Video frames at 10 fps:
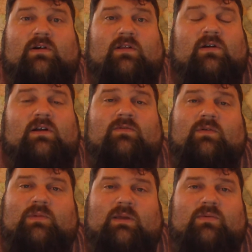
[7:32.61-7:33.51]
They're looking for
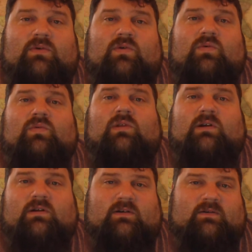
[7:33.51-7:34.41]
people who
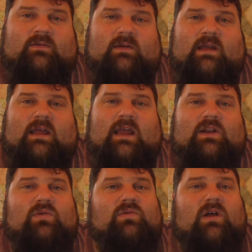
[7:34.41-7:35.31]
learn and
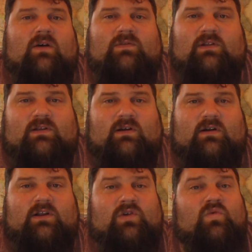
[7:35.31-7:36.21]
who love to
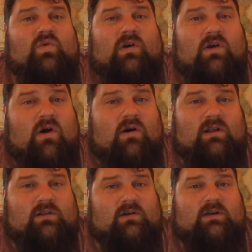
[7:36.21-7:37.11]
learn and who work hard
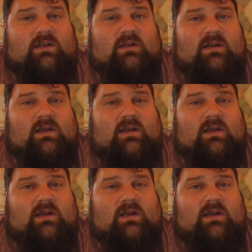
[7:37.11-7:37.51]
at learning